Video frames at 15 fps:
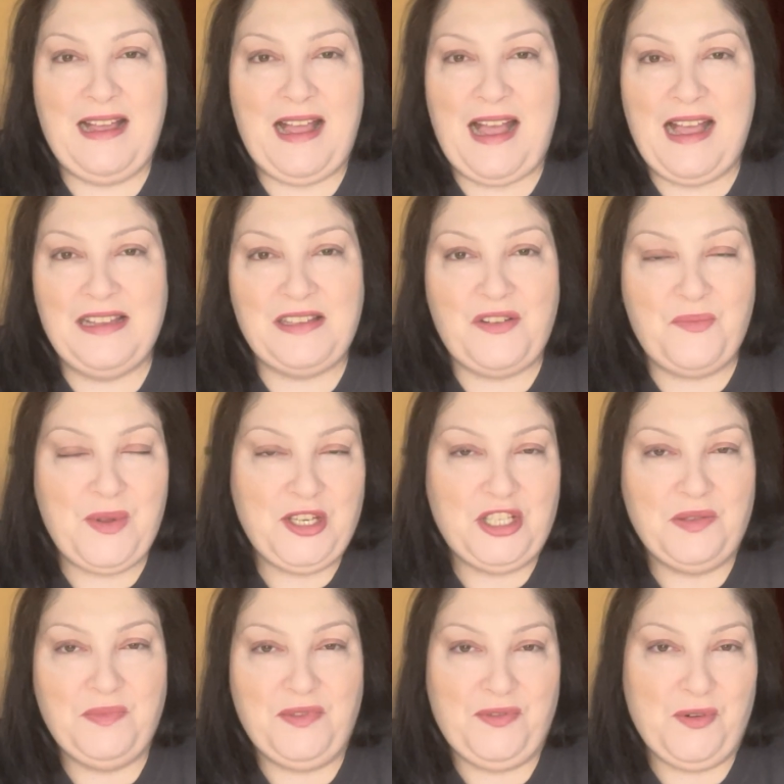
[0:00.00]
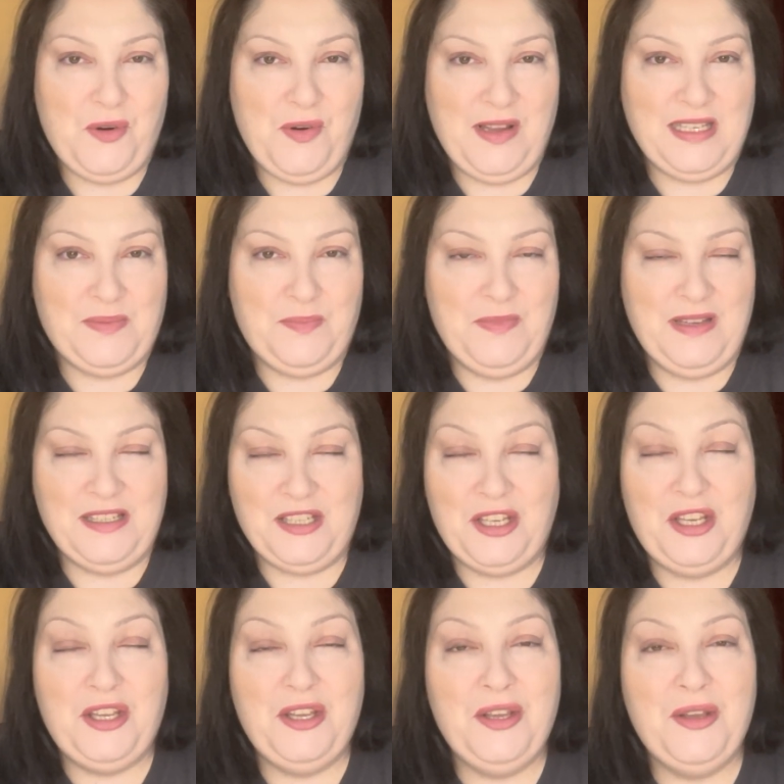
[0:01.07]
as I've mentioned before, is a
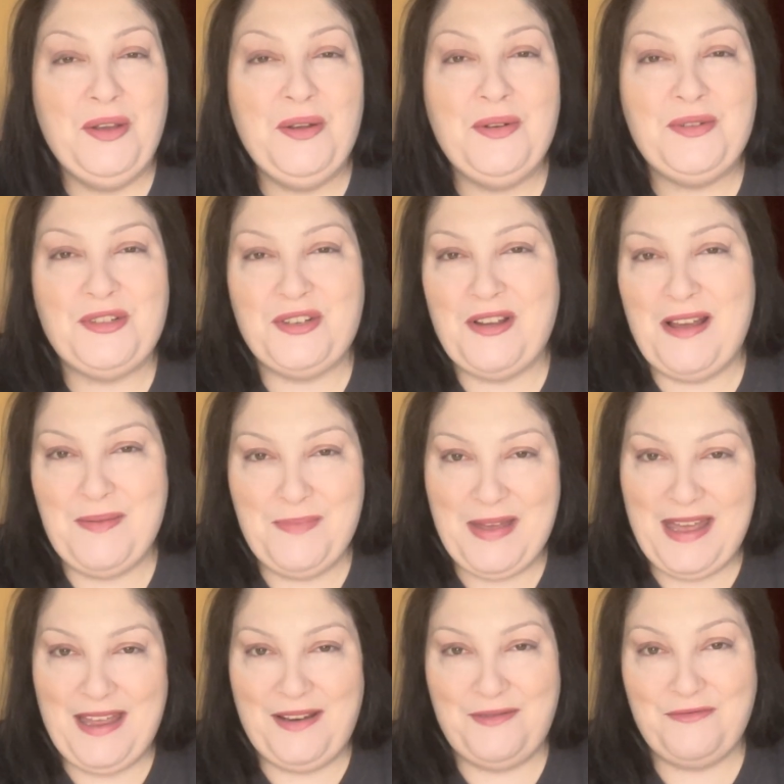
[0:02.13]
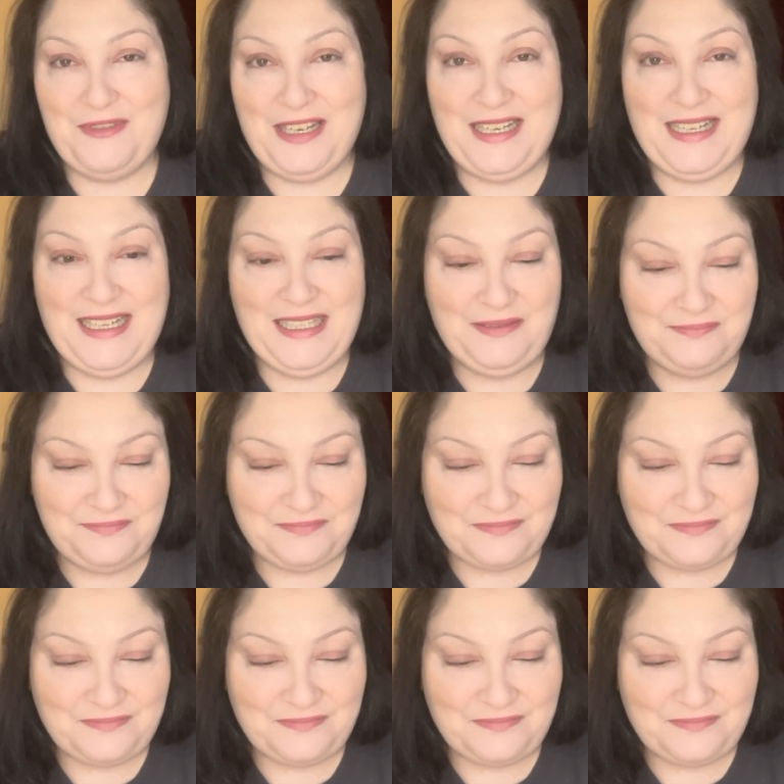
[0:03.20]
huge nightmare, really.